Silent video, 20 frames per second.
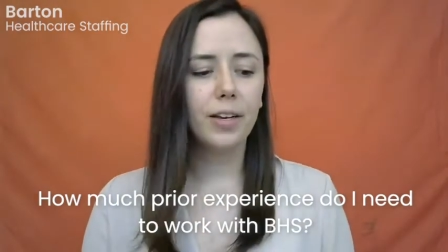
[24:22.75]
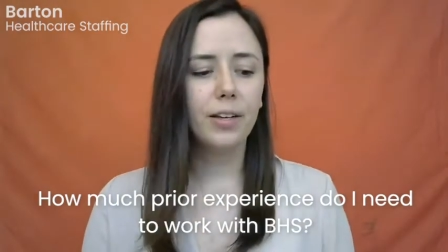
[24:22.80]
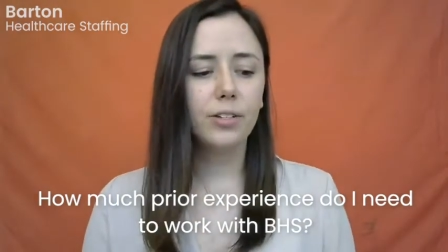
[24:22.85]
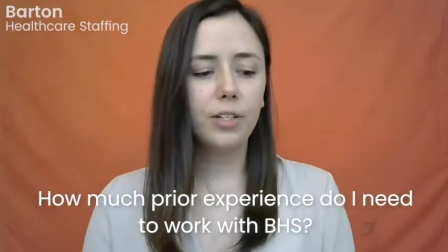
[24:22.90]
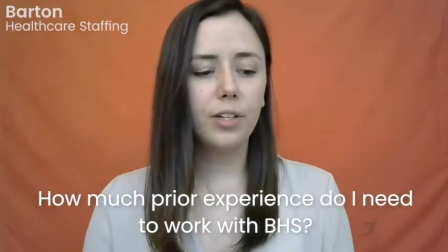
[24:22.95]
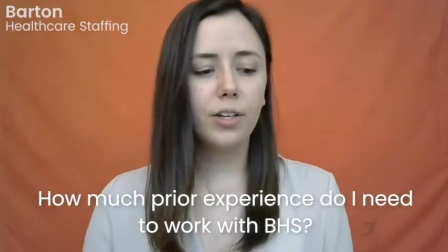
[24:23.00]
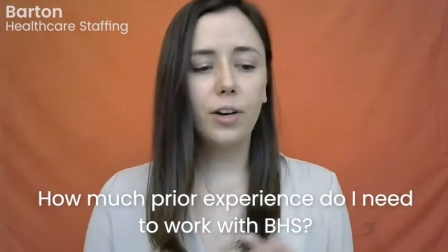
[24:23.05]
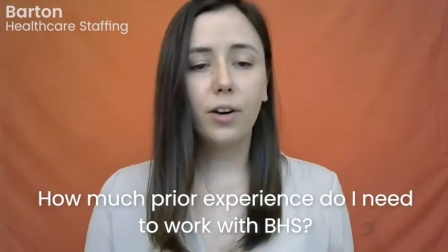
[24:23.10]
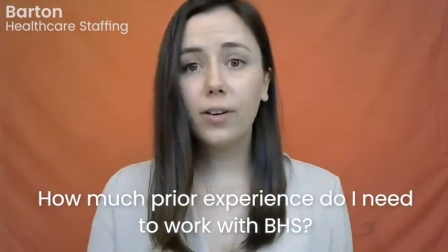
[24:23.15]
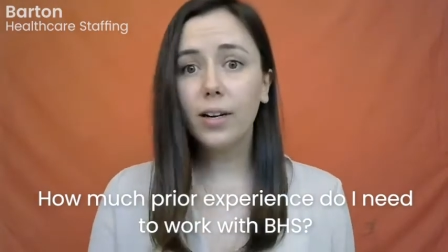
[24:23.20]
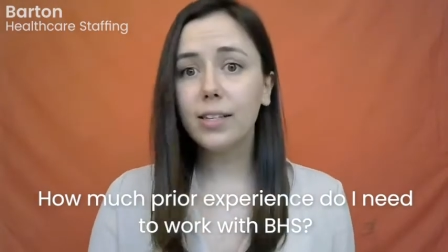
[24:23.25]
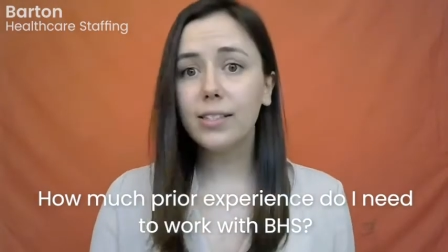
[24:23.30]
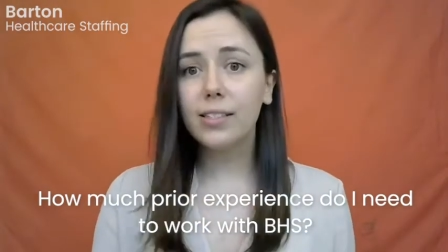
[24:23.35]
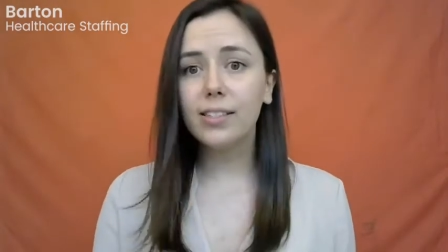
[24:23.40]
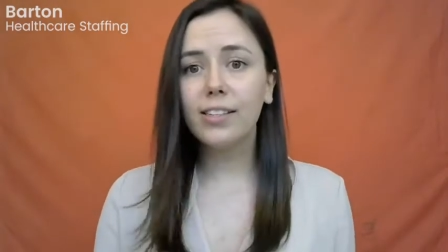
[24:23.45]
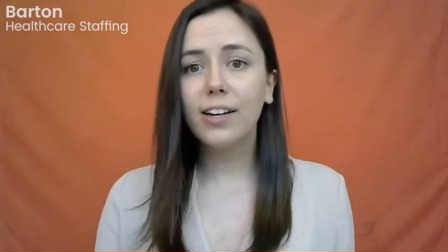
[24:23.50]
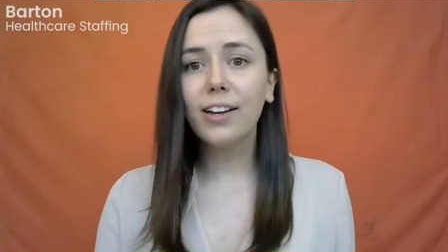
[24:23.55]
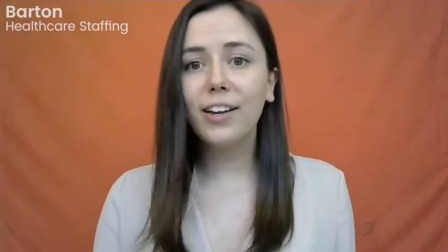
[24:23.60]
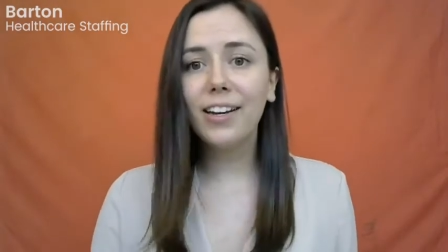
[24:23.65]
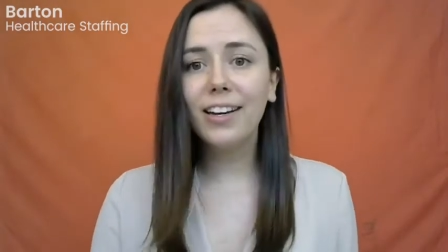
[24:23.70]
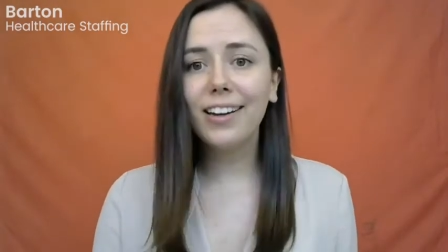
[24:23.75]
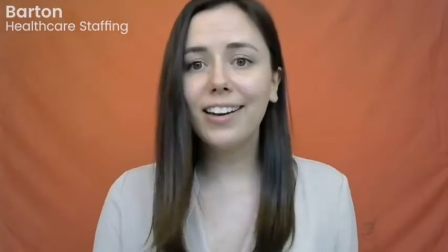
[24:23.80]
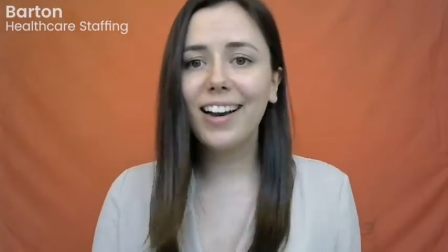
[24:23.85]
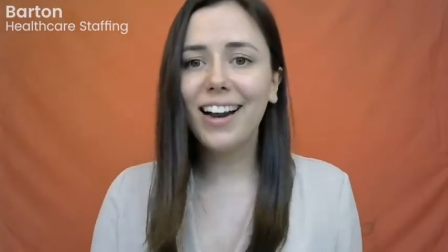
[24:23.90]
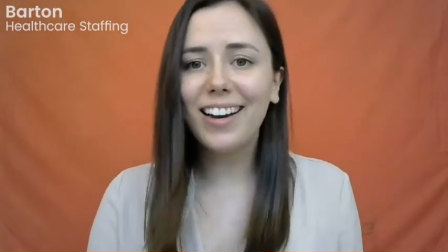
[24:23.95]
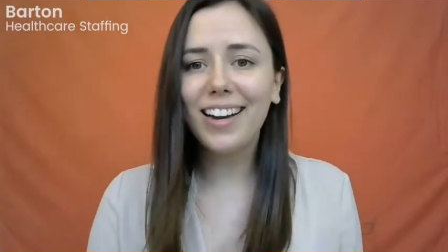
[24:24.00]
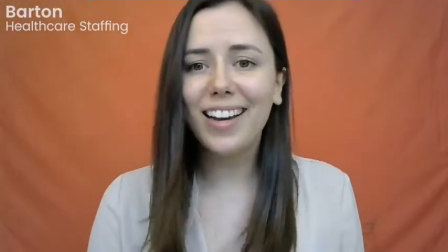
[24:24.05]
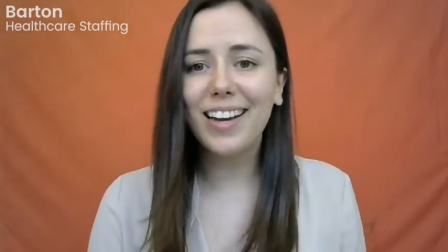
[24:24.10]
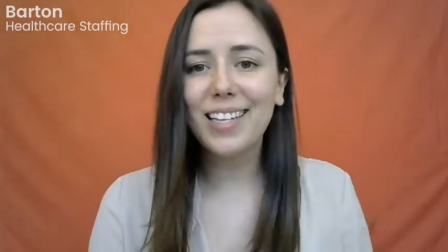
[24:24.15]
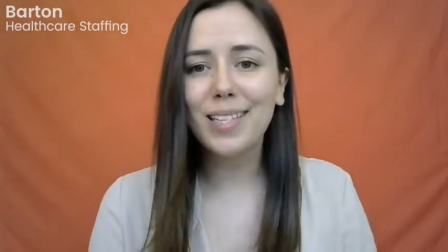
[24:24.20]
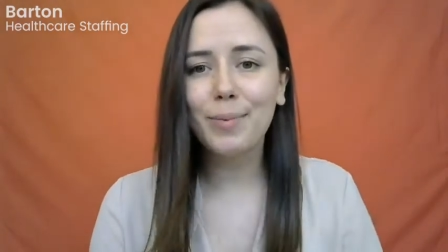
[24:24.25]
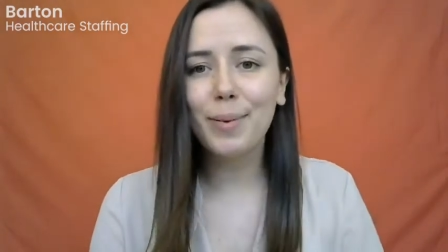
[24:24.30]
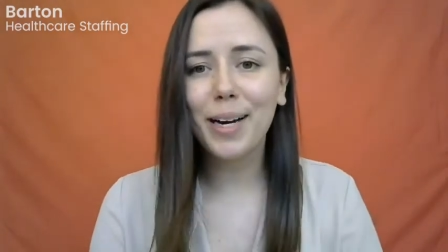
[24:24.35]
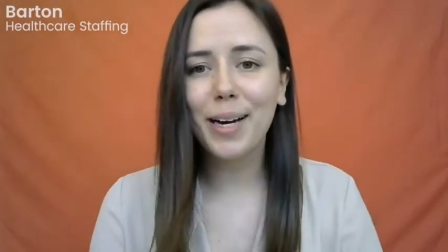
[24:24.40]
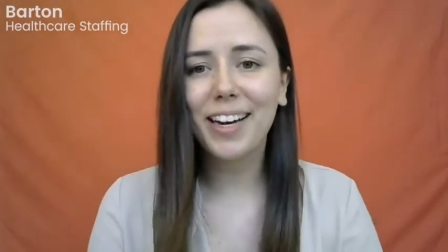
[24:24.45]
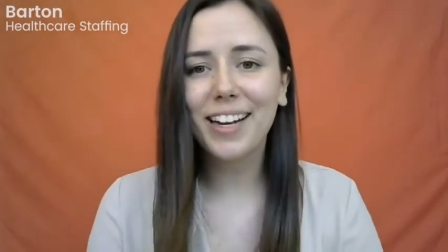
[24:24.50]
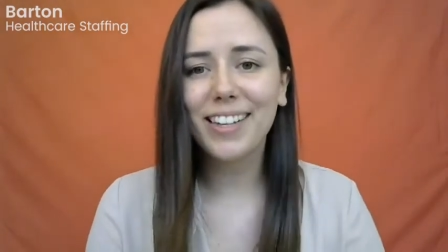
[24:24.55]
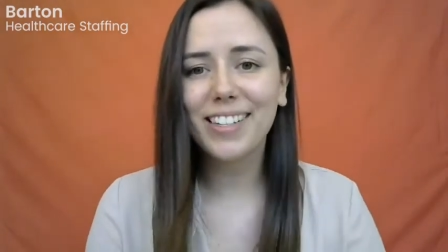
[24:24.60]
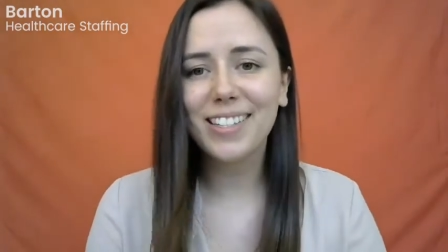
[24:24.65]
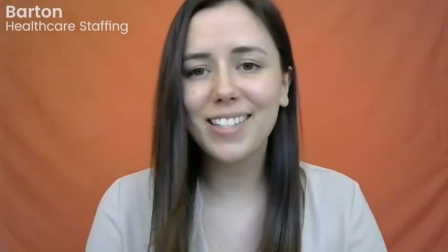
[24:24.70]
So you don't necessarily need any
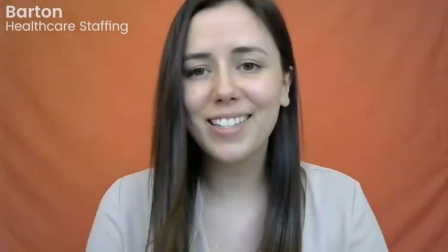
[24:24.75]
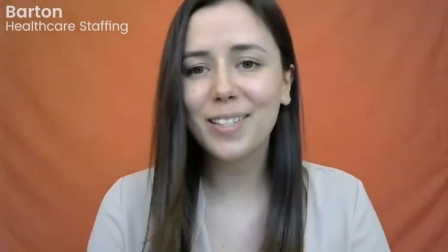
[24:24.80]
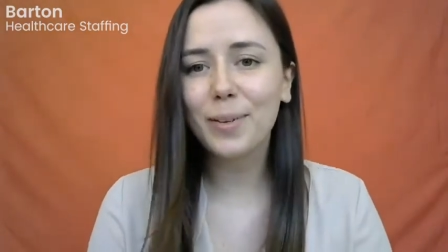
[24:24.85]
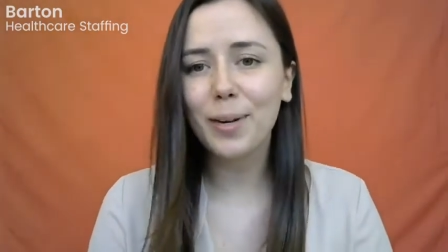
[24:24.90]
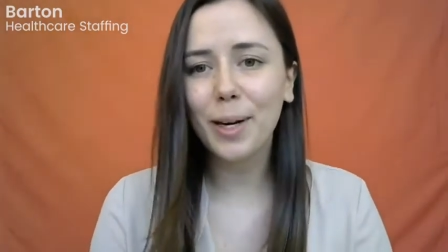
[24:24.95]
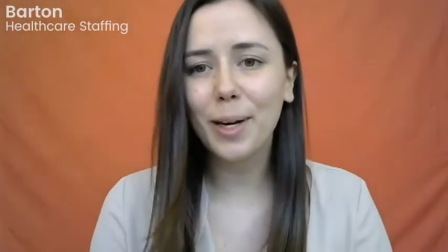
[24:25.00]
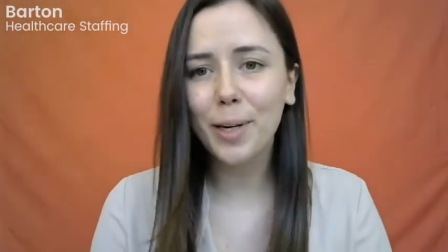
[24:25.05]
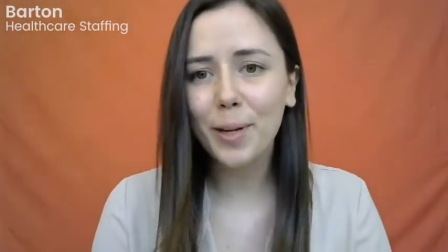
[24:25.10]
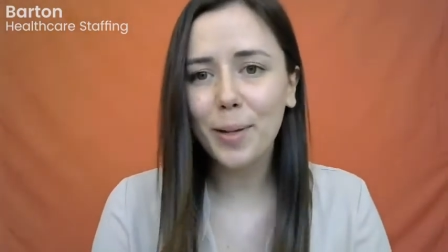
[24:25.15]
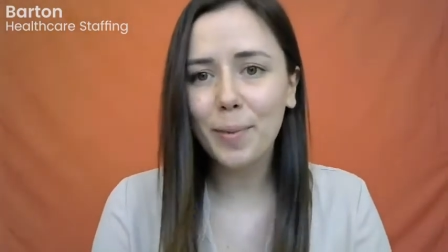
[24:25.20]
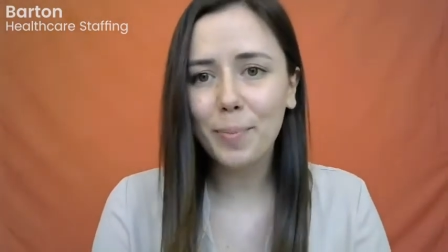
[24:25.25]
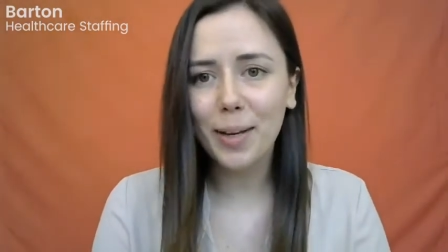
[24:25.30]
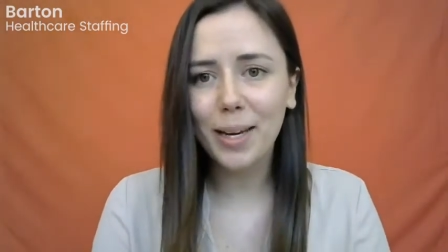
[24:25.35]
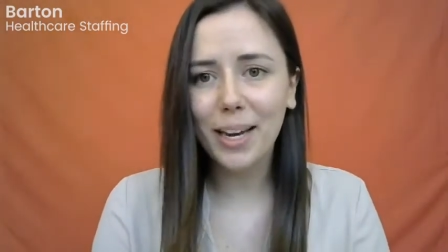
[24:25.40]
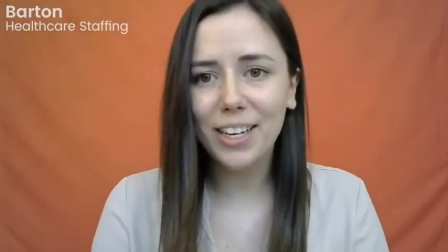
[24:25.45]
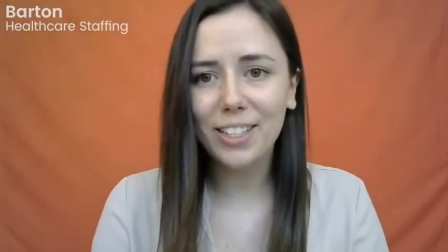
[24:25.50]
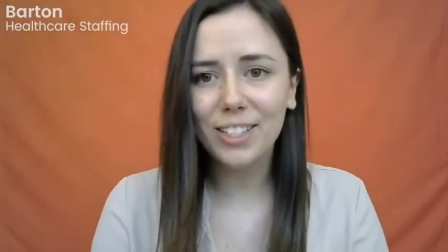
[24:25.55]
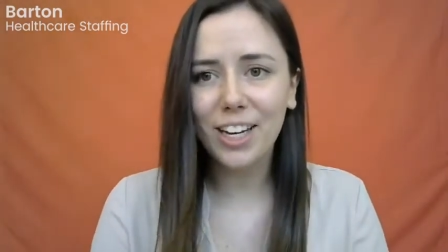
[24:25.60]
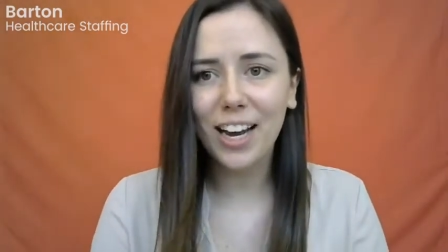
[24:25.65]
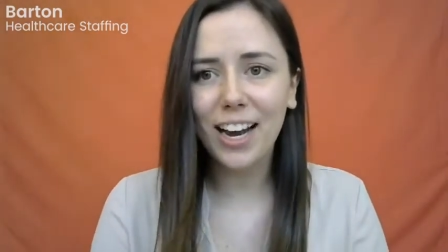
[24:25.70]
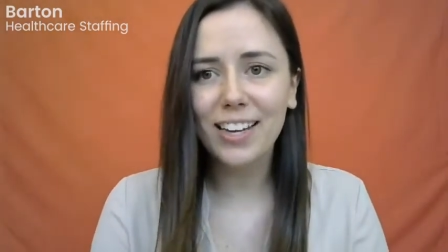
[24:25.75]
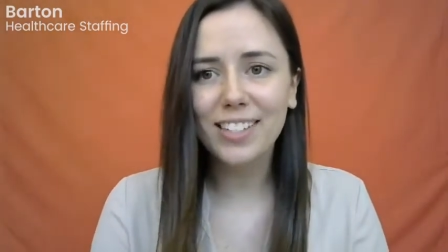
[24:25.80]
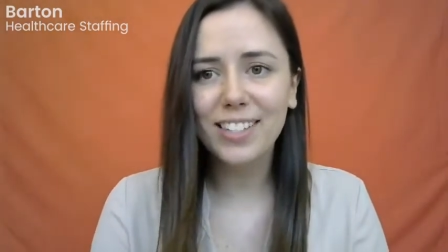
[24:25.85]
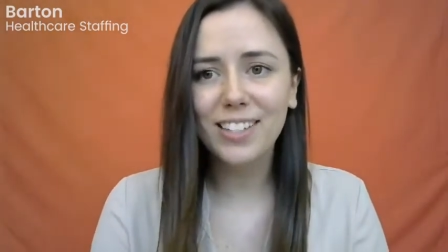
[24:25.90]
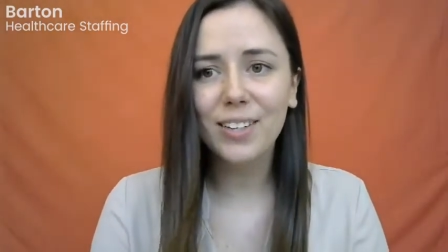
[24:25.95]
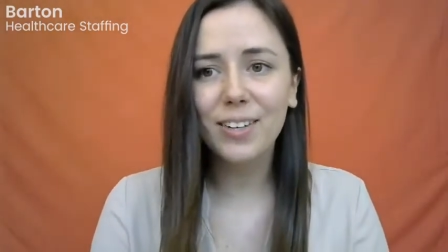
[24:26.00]
experience to work with BHS.